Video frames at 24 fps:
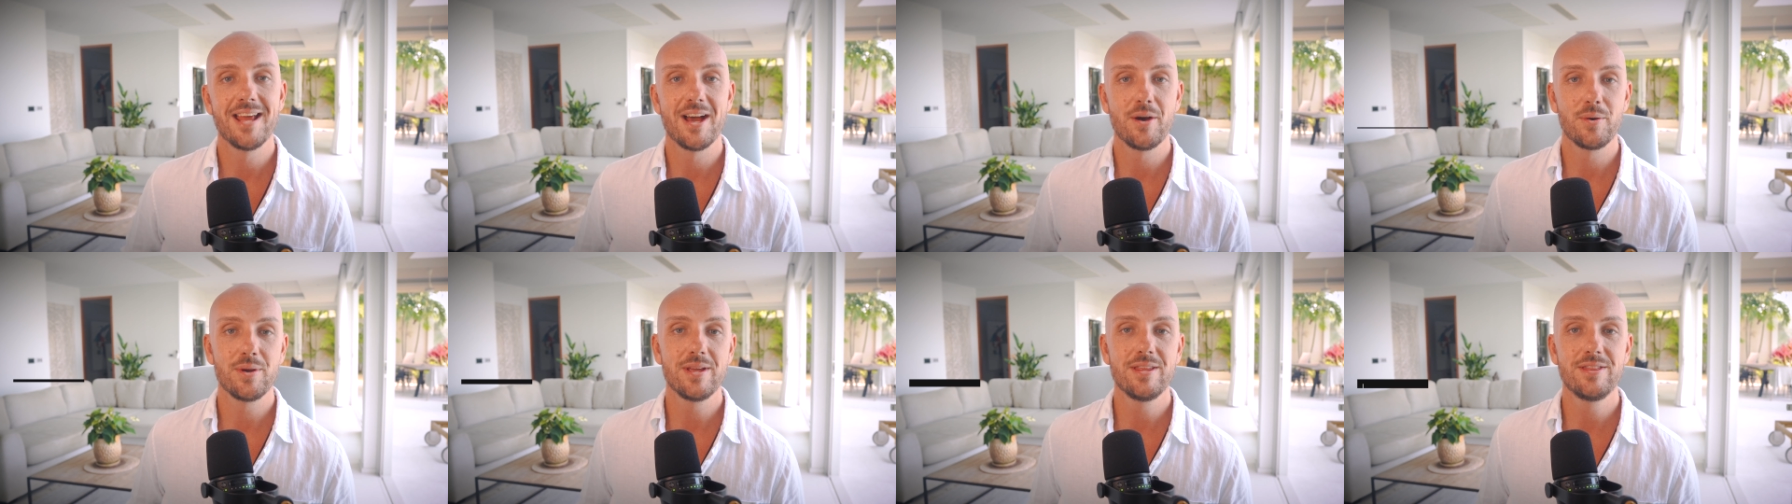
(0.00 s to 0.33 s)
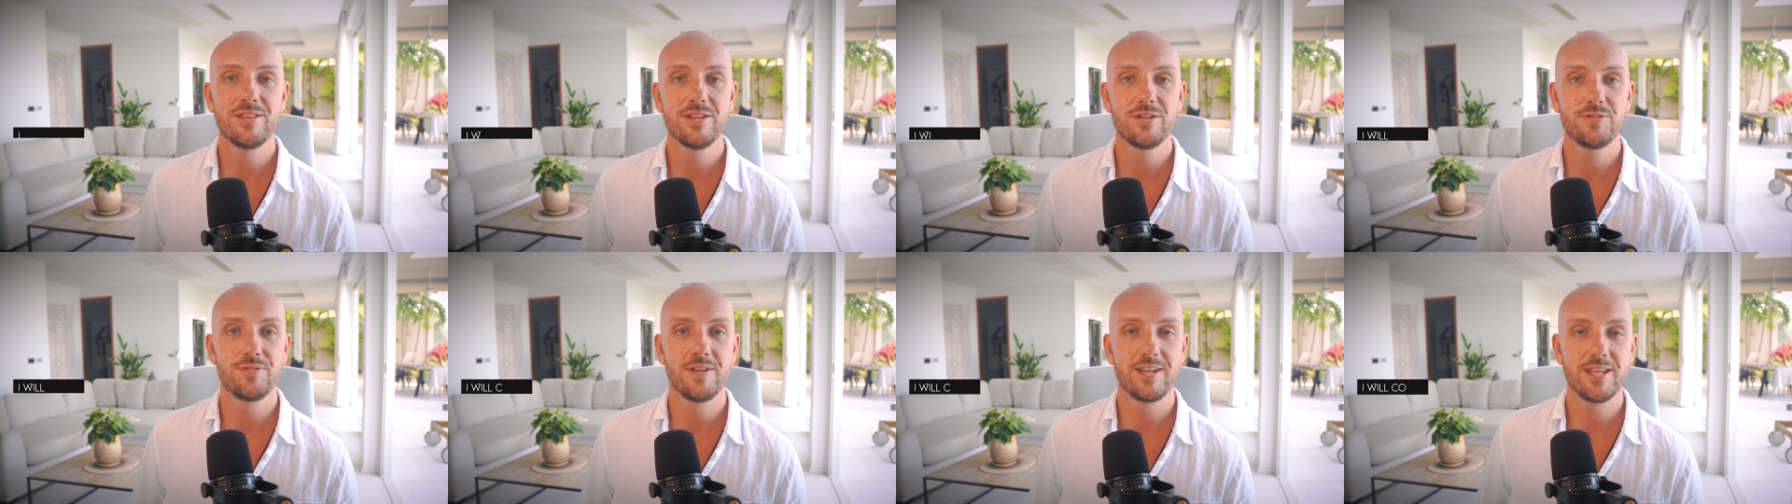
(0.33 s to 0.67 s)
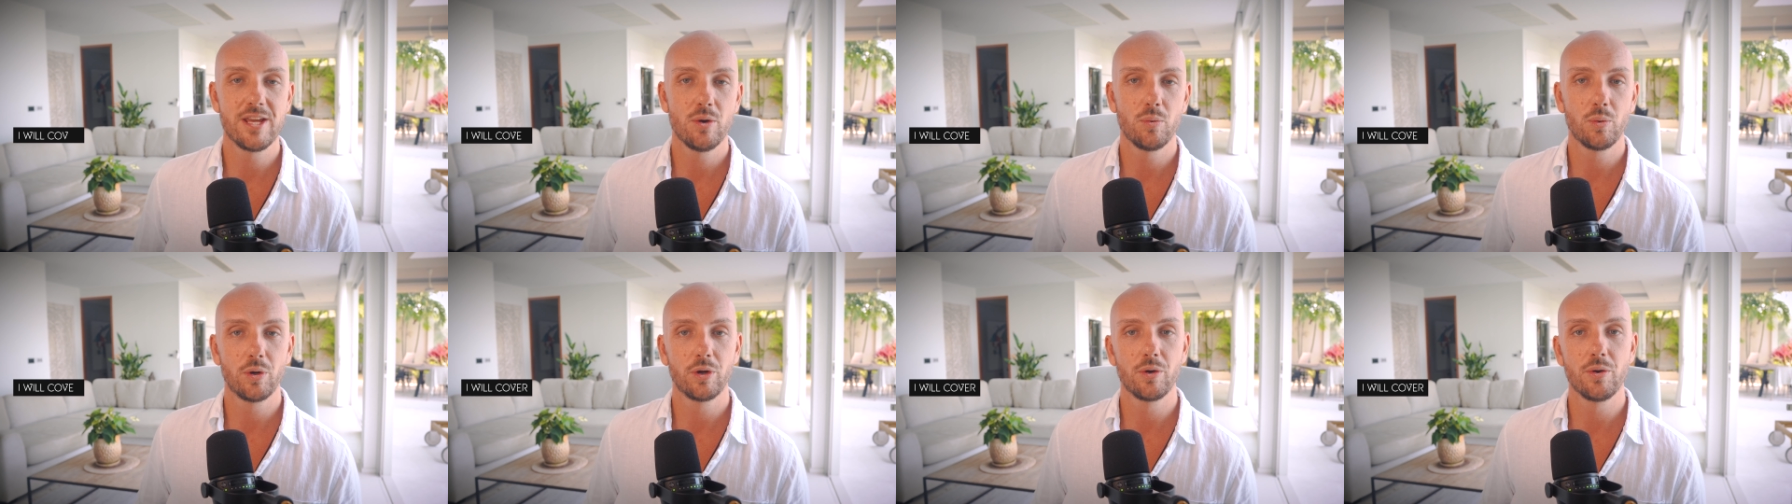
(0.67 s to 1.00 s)
Now, in this
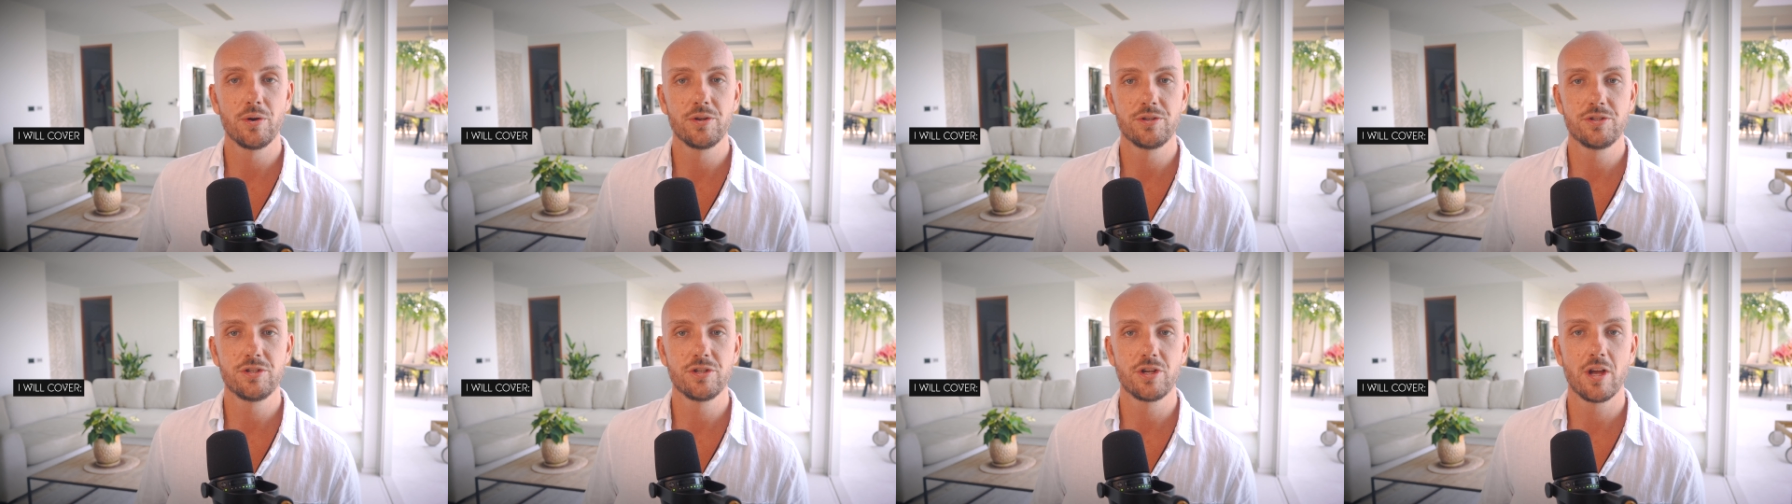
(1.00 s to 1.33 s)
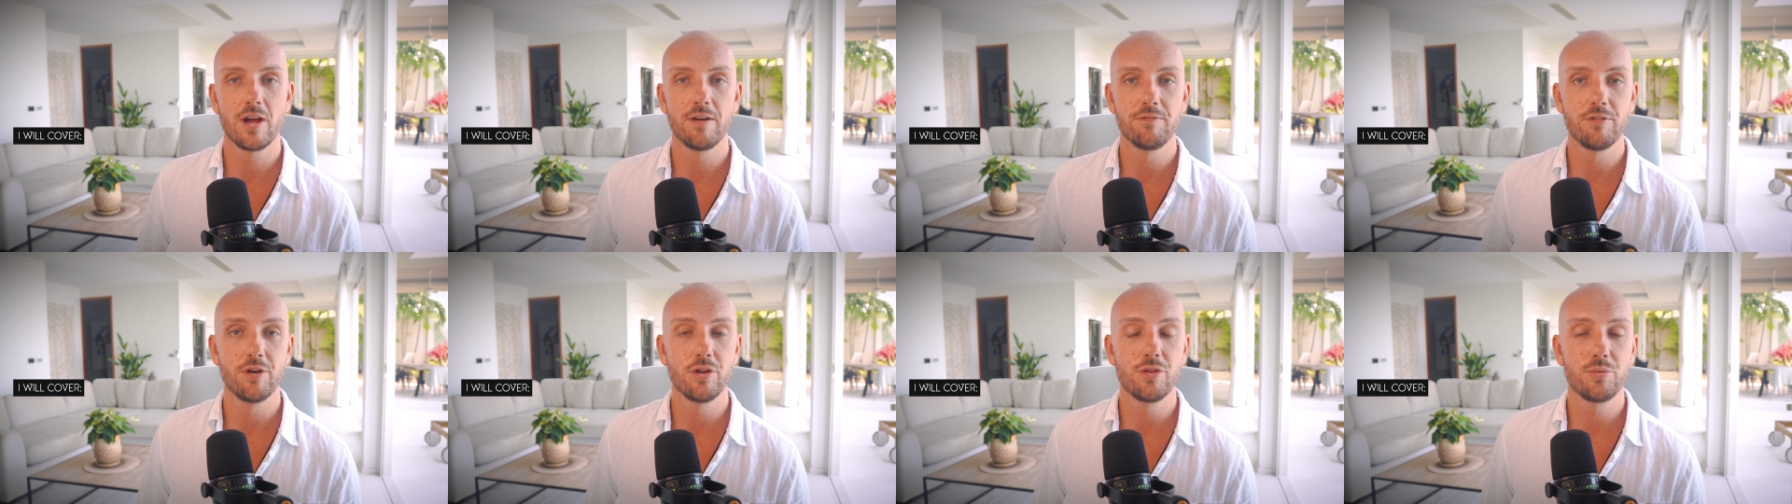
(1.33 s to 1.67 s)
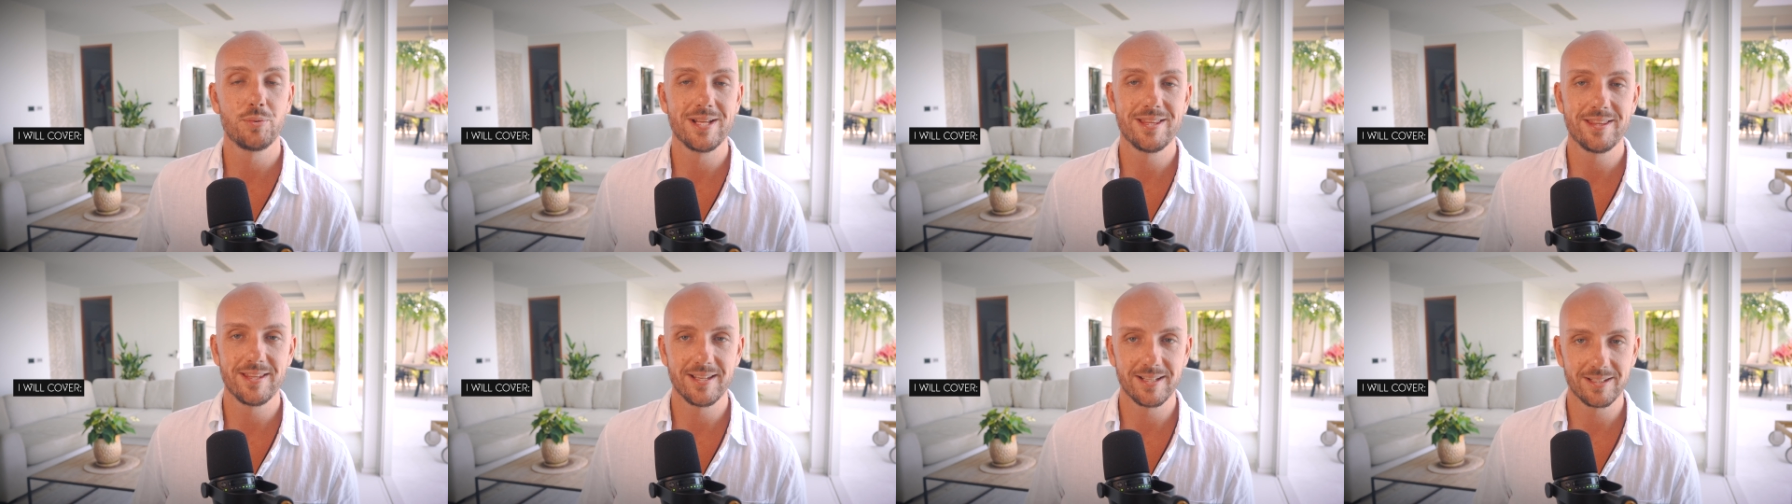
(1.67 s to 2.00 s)
video, we're going to cover
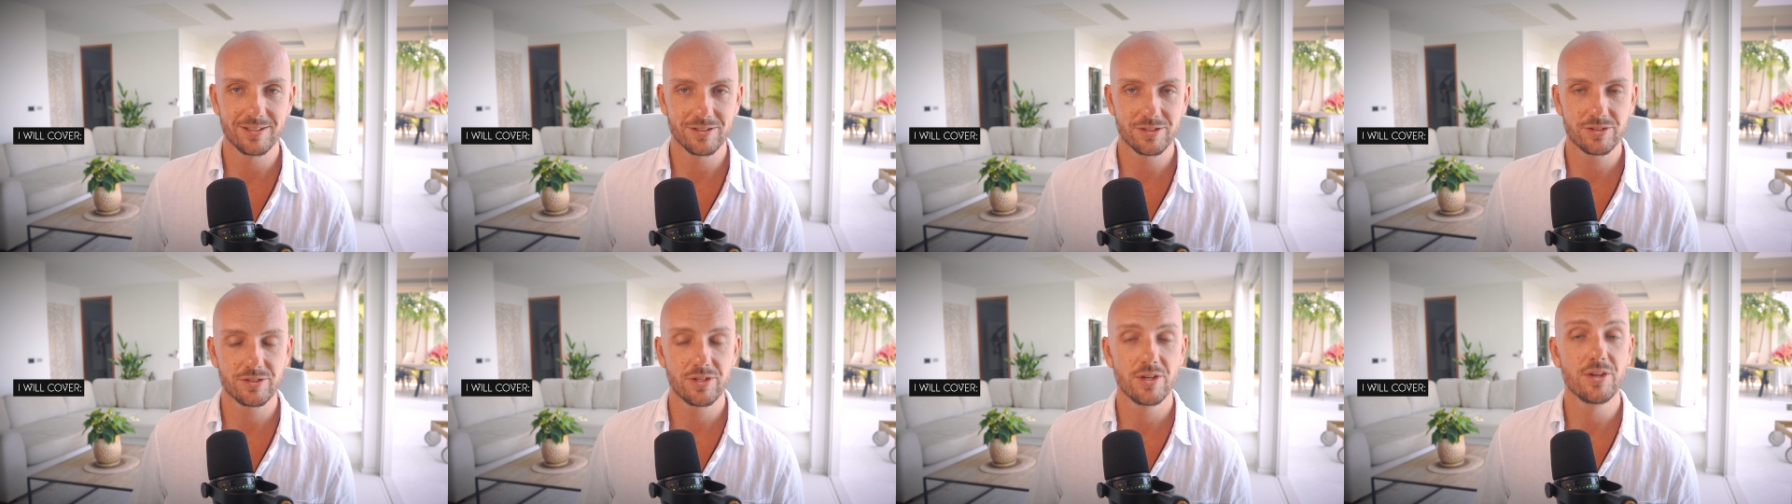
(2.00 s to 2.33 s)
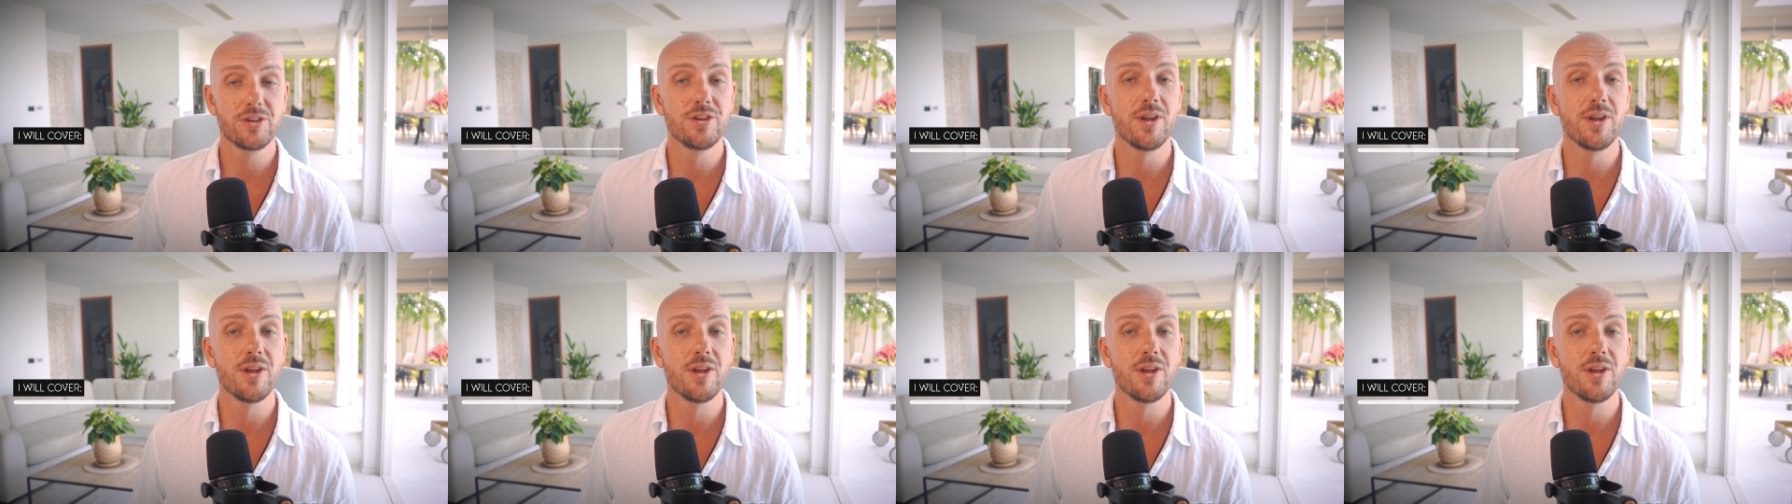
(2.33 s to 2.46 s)
three things.